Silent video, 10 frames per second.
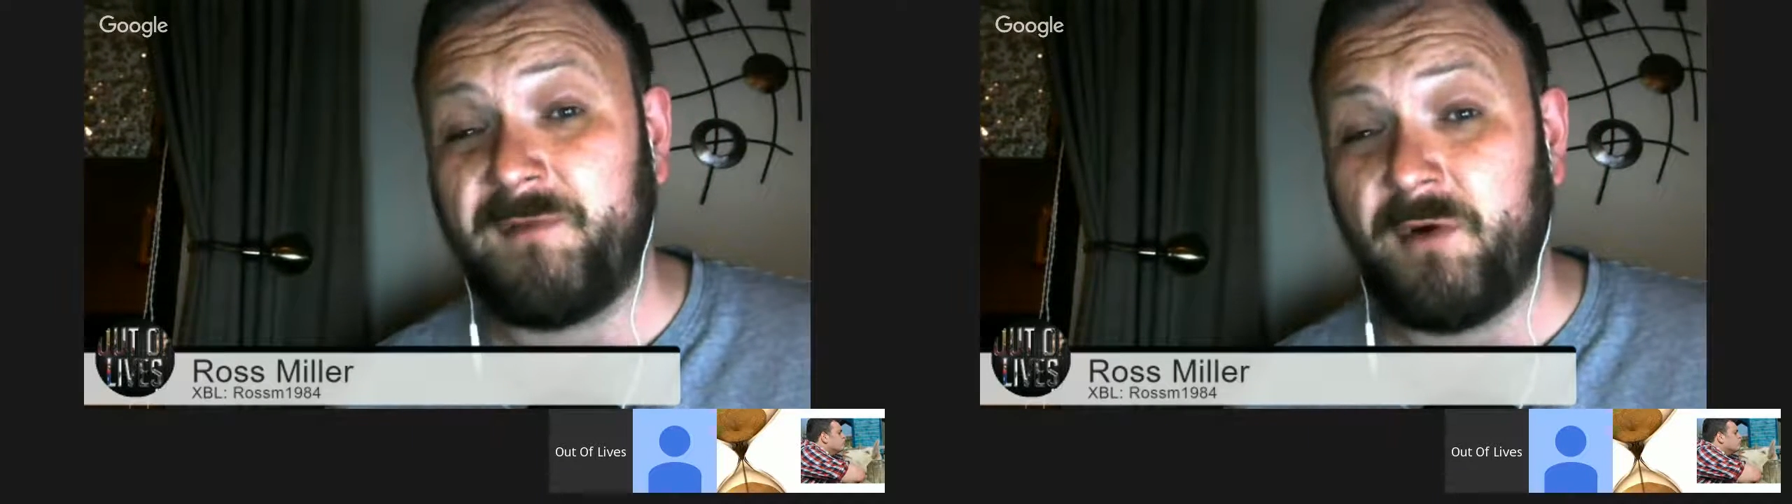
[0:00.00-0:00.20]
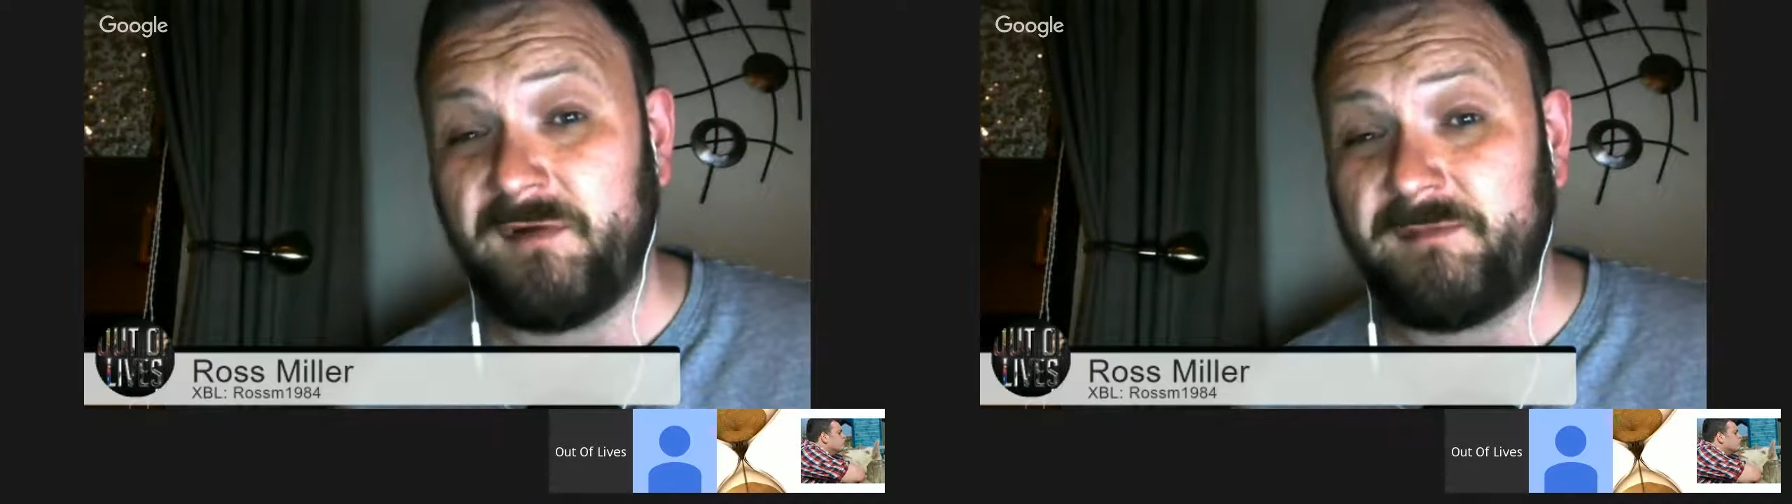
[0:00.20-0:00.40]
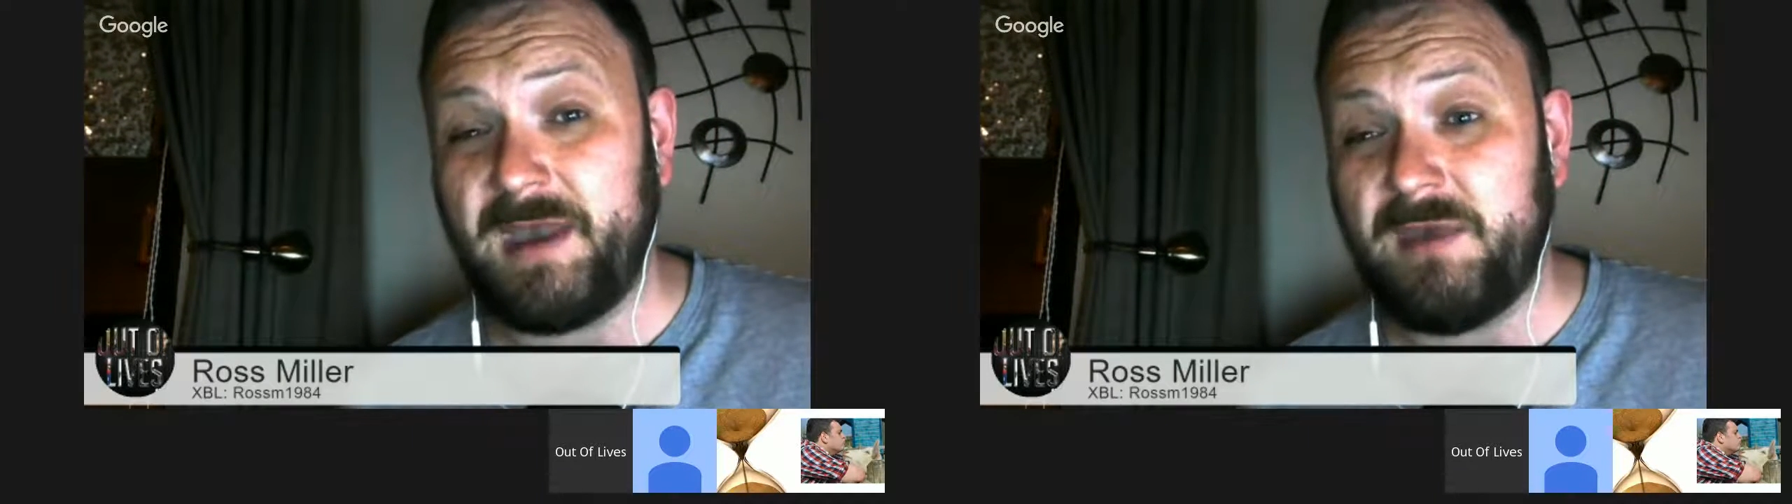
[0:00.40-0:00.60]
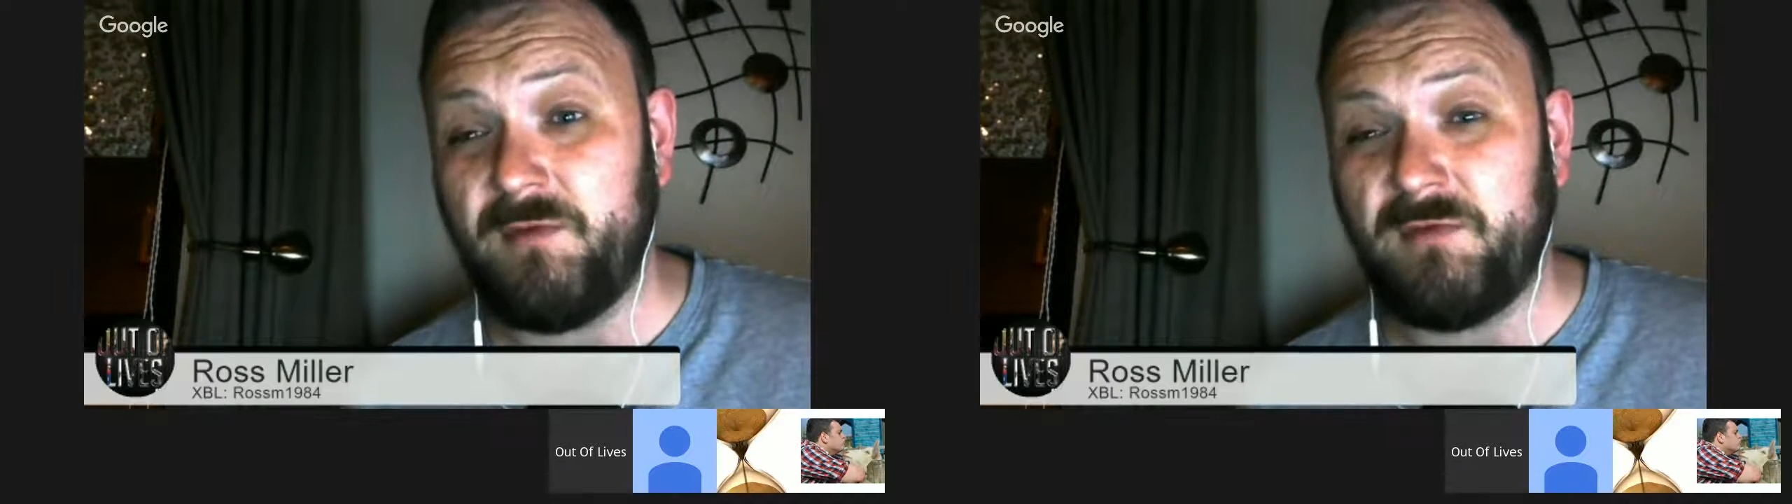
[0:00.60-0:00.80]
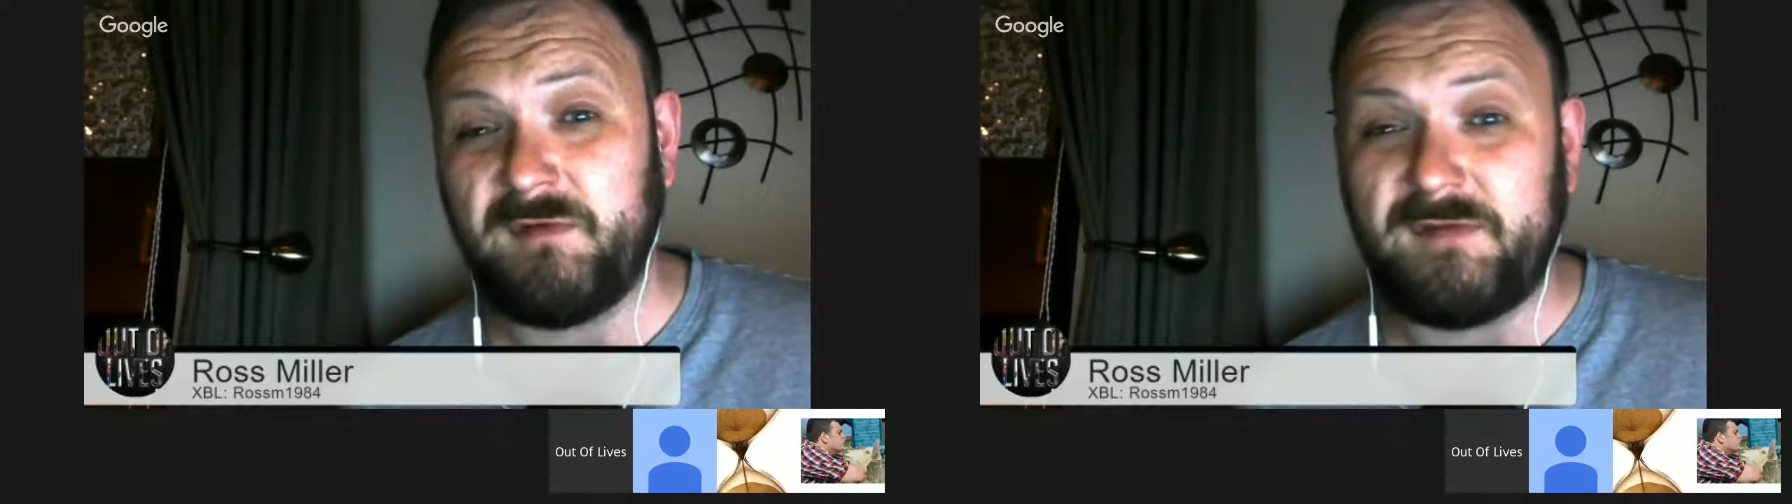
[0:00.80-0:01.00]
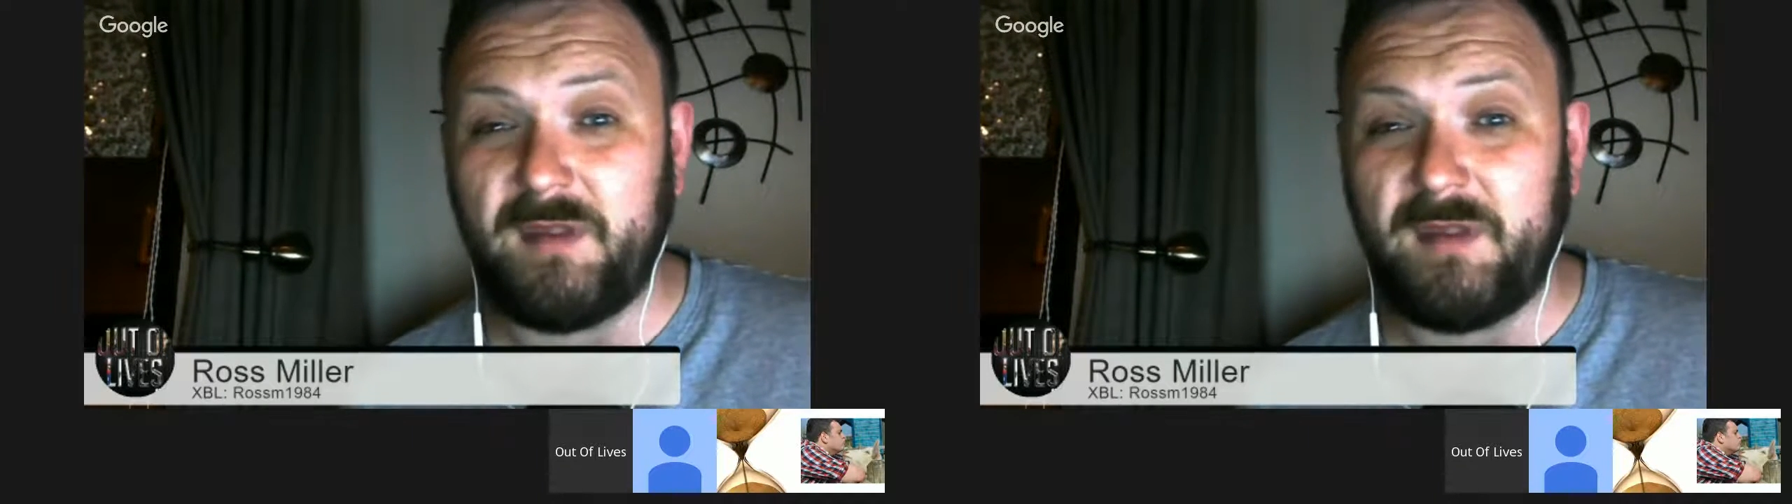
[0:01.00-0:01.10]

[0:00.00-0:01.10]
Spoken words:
Frostbite will just